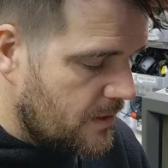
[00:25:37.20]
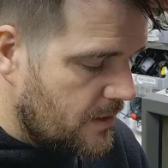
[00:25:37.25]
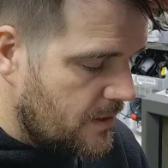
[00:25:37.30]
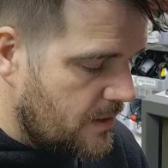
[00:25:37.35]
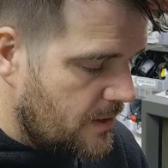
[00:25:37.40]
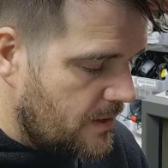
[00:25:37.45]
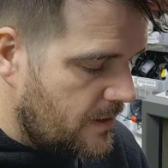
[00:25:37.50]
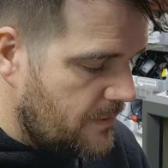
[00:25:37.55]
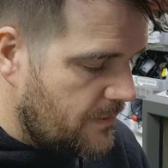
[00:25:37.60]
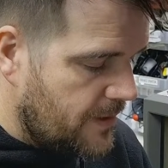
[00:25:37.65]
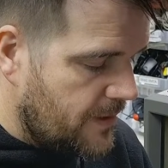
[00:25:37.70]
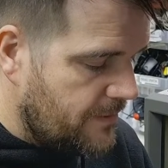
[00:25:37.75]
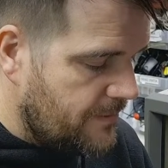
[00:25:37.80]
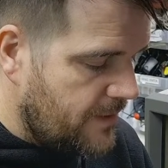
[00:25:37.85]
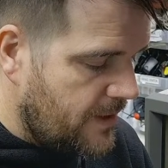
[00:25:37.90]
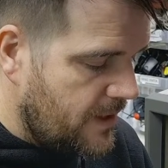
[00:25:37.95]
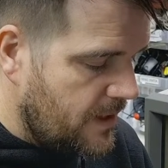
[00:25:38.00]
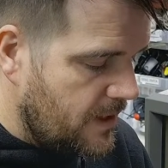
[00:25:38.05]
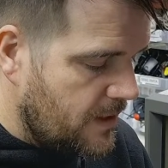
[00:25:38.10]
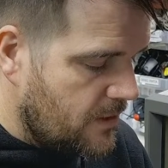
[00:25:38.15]
And then when you
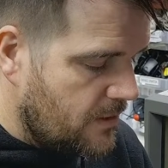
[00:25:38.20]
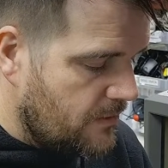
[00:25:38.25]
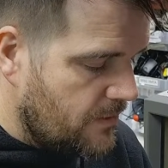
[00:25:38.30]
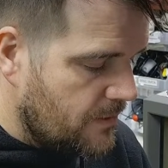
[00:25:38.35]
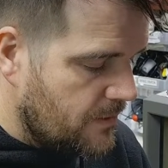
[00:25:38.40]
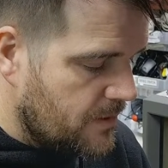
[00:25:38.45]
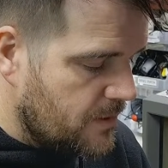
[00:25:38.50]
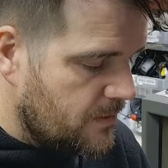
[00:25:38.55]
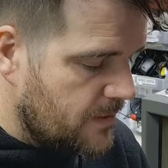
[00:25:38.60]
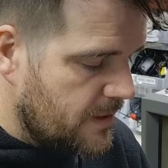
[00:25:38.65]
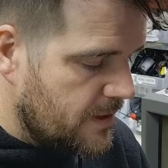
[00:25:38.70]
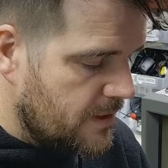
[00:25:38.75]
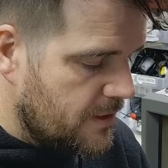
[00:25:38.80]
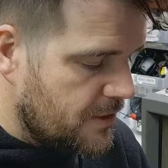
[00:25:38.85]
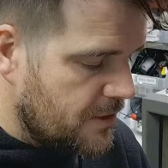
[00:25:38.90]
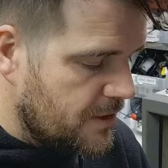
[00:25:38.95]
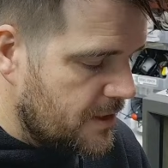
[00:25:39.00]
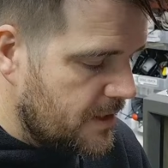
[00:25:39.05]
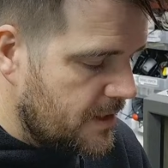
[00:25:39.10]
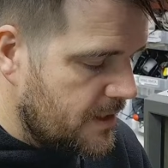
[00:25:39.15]
finally cover it with tweezers,
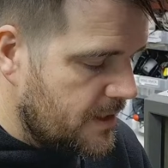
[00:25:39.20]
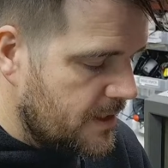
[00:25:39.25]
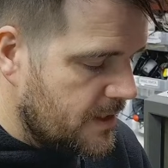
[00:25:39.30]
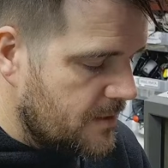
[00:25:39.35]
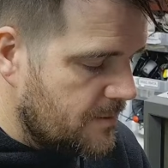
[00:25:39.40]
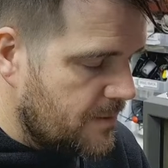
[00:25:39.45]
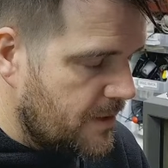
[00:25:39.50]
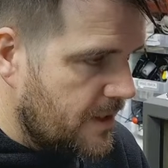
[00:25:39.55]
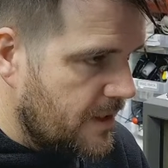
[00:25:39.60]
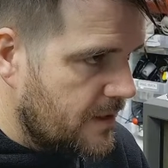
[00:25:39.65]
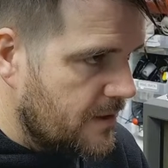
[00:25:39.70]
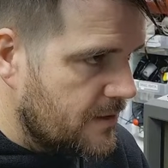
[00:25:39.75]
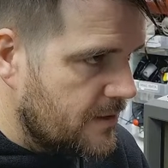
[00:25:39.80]
you see it disappear.